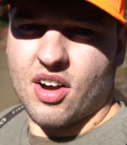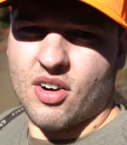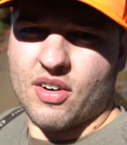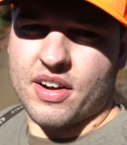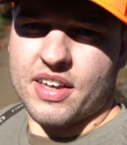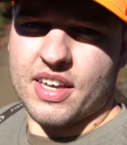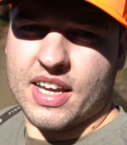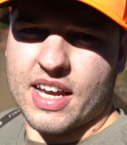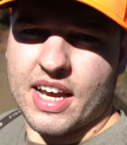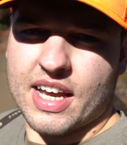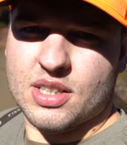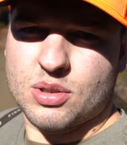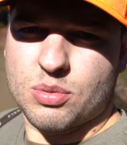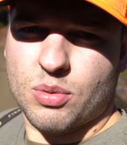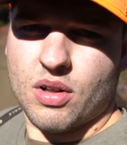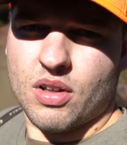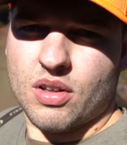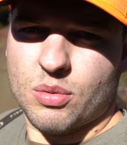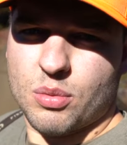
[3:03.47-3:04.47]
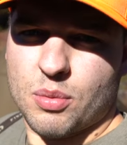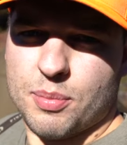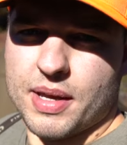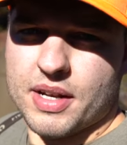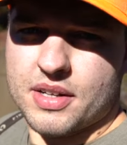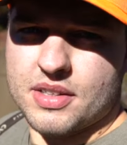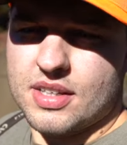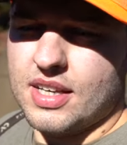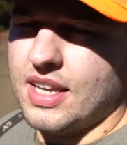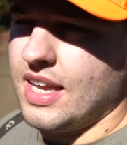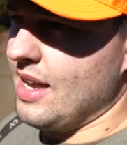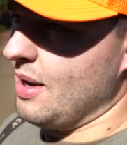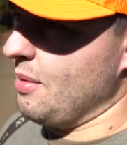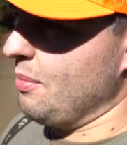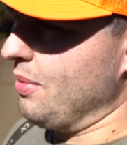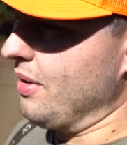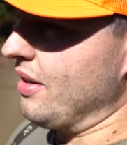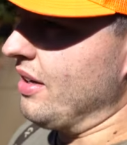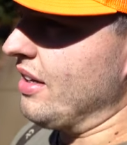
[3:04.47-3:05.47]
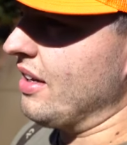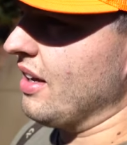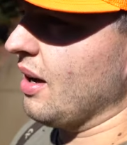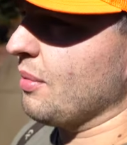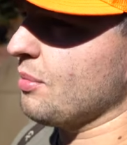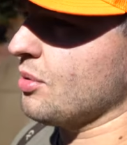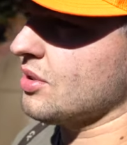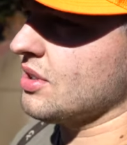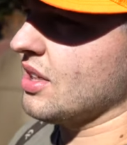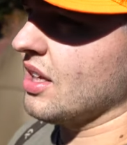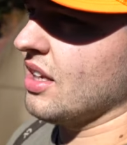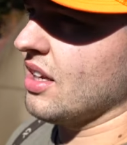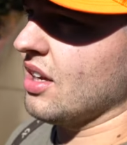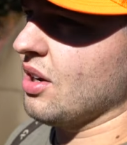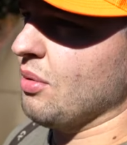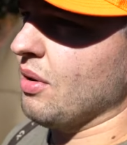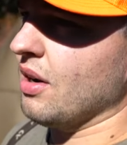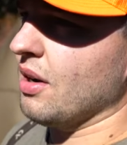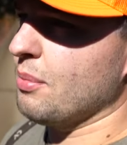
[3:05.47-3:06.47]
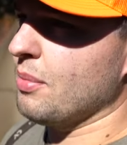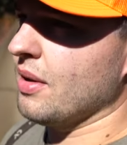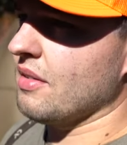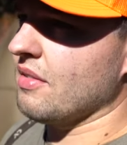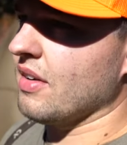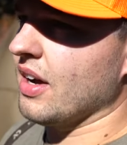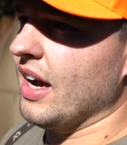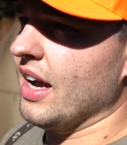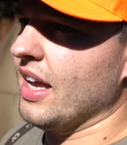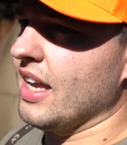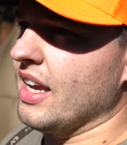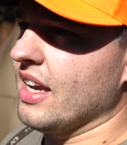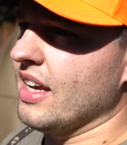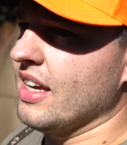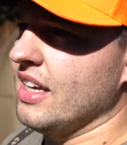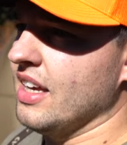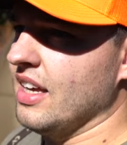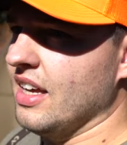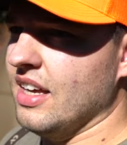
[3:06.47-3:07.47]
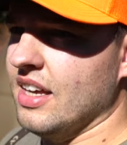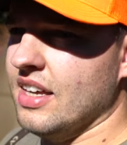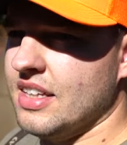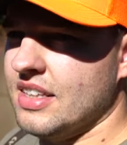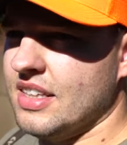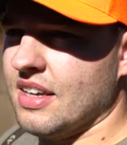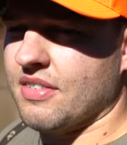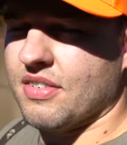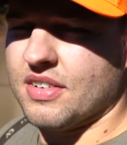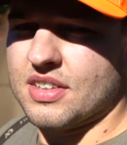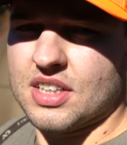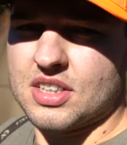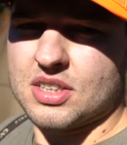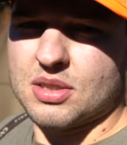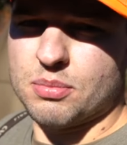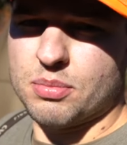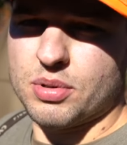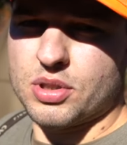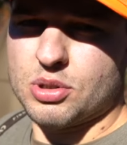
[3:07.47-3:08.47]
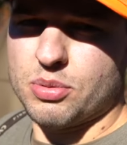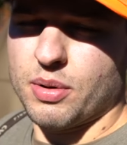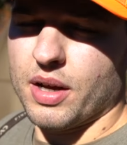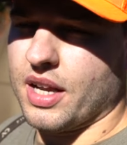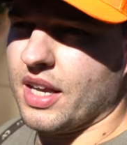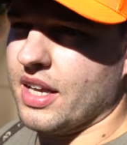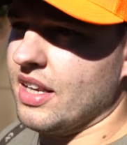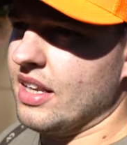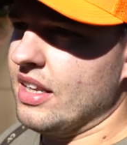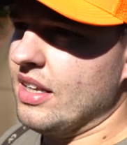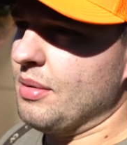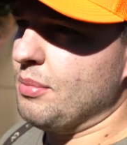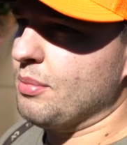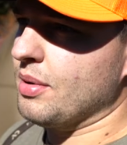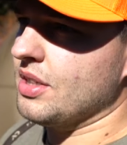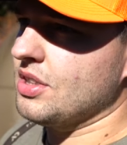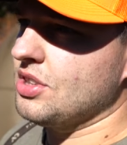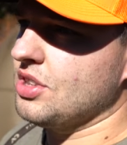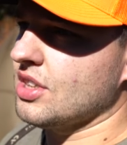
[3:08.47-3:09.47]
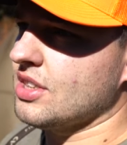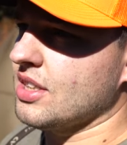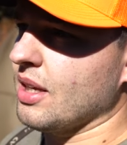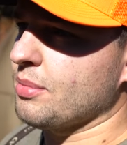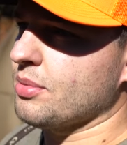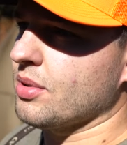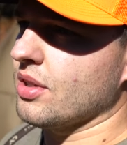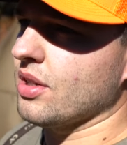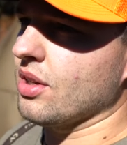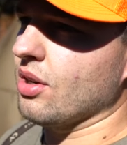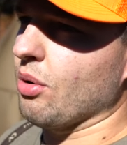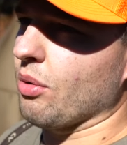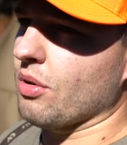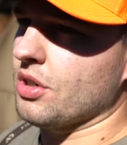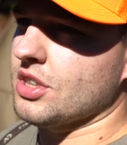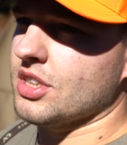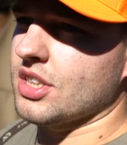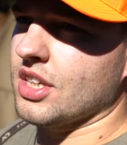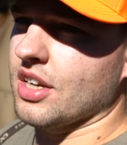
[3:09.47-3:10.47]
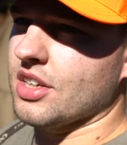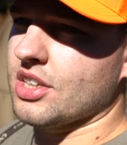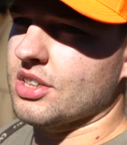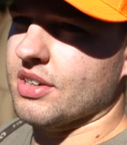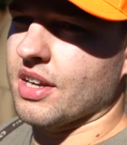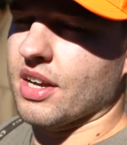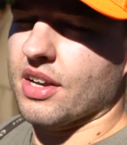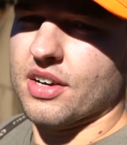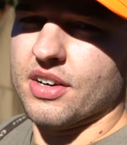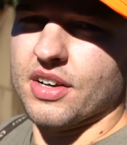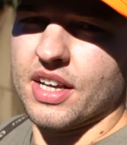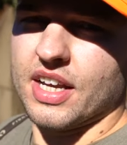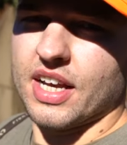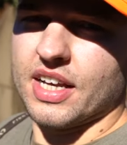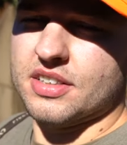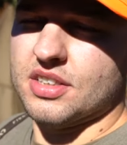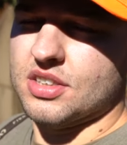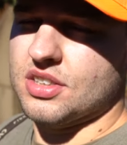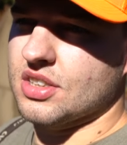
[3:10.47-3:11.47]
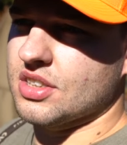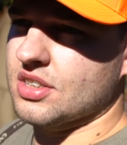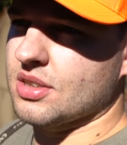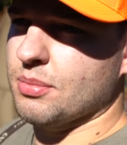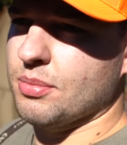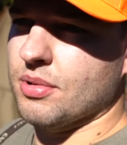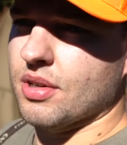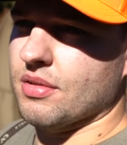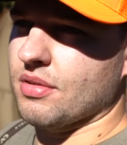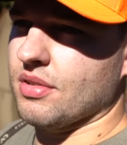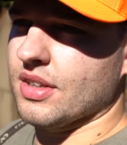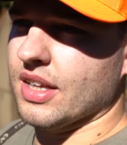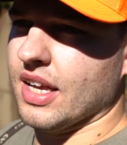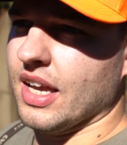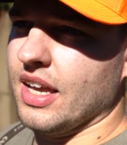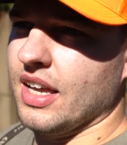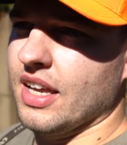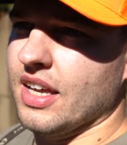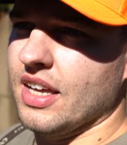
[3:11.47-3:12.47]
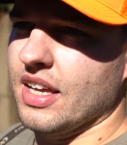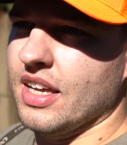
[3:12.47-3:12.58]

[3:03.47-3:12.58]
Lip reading: Alright you guys, well, we made it to camp. It was quite a bit of a hike. Definitely did some bushwhacking, but it's just absolutely gorgeous country out here, you guys. It's just a beautiful day.